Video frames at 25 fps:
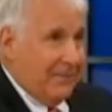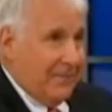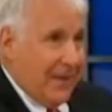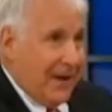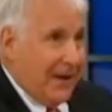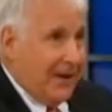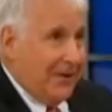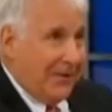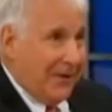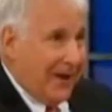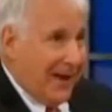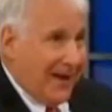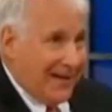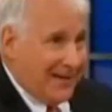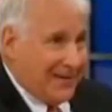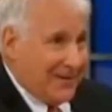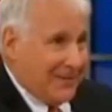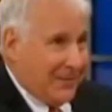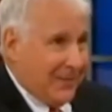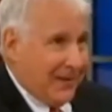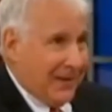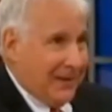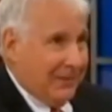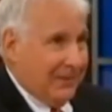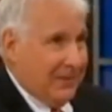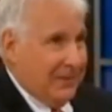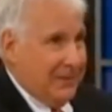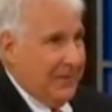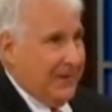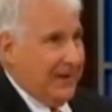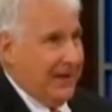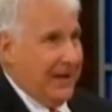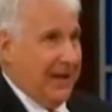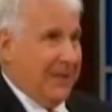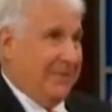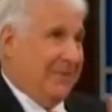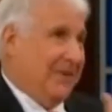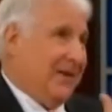mental hospital. We
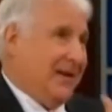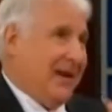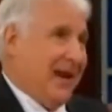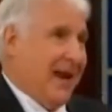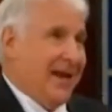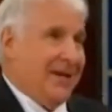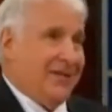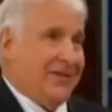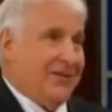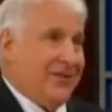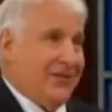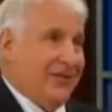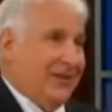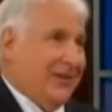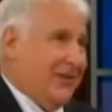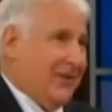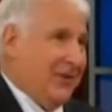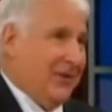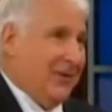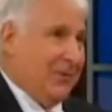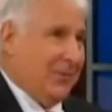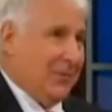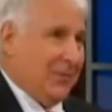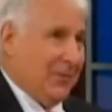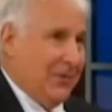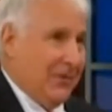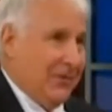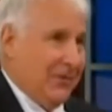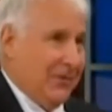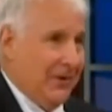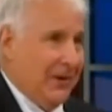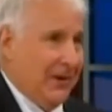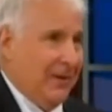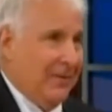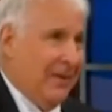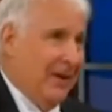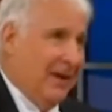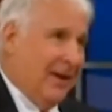became a nationally known
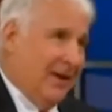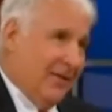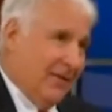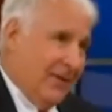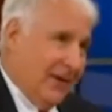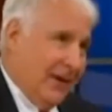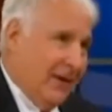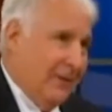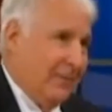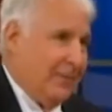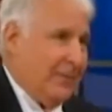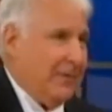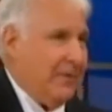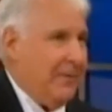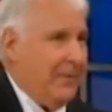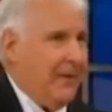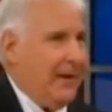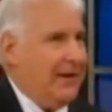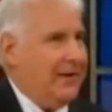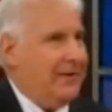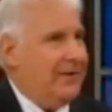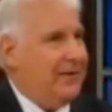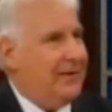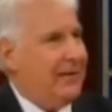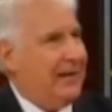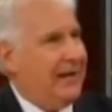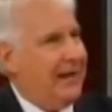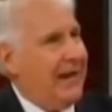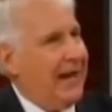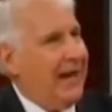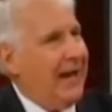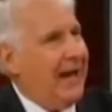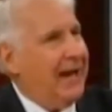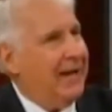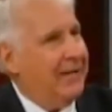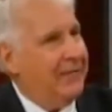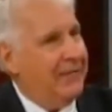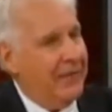program for helping patients get
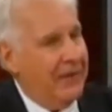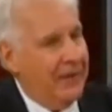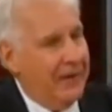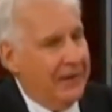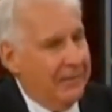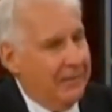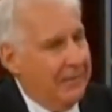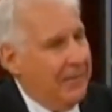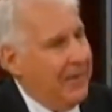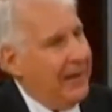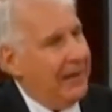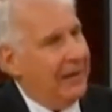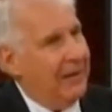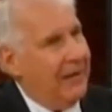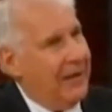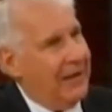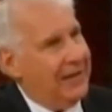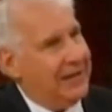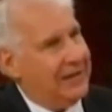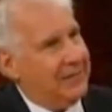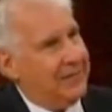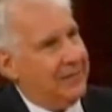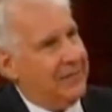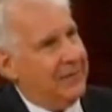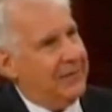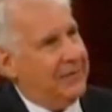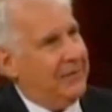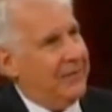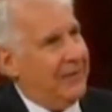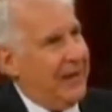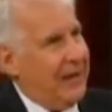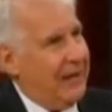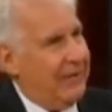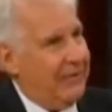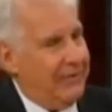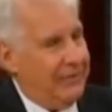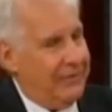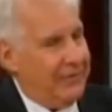out of mental hospitals
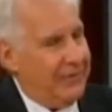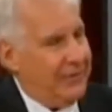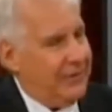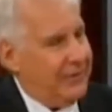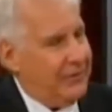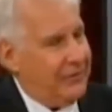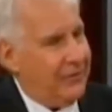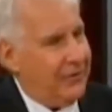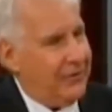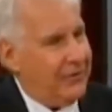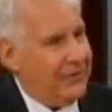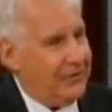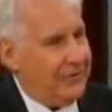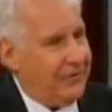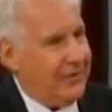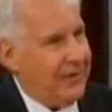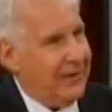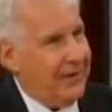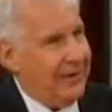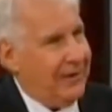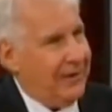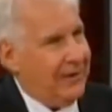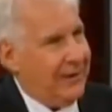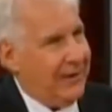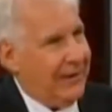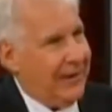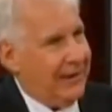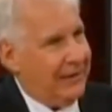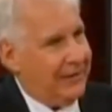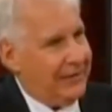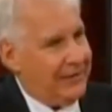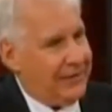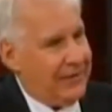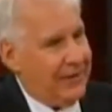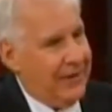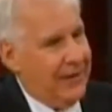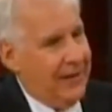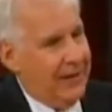without using drugs or anything else.